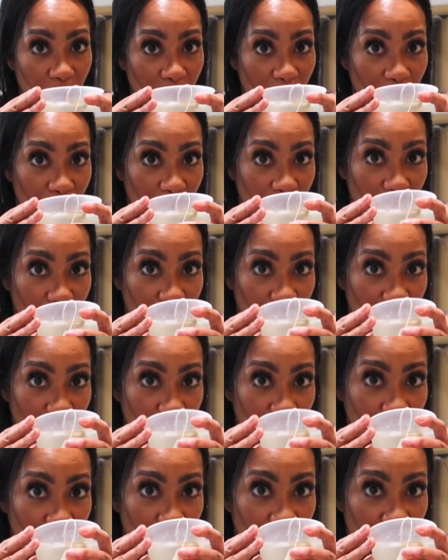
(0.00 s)

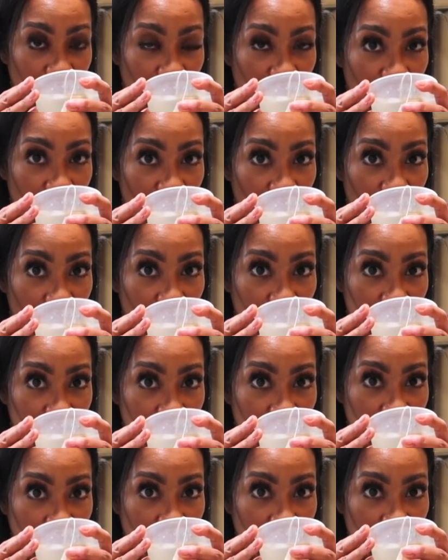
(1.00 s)

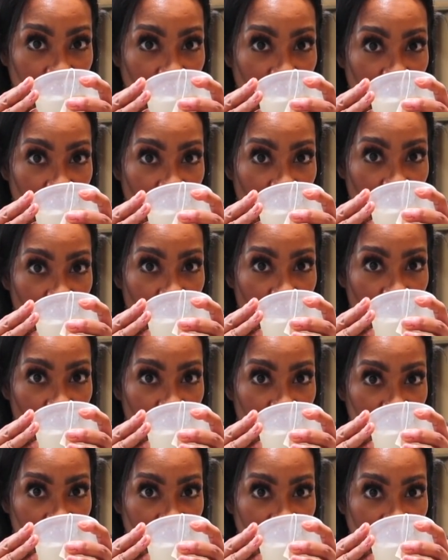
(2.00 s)

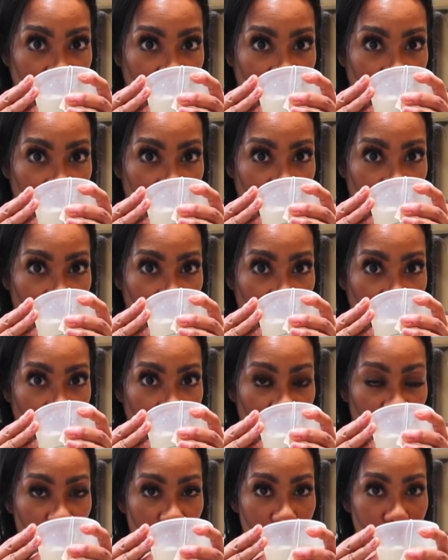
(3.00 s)

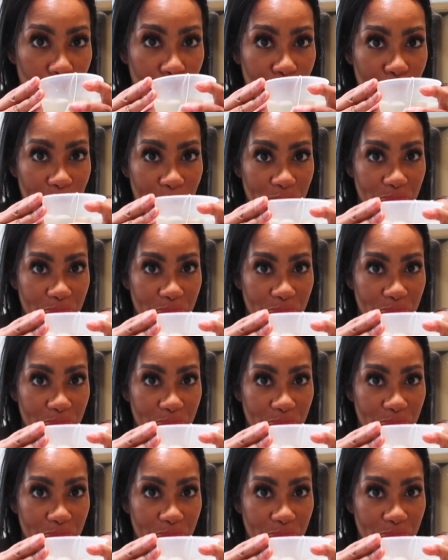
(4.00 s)
Nobody speaks.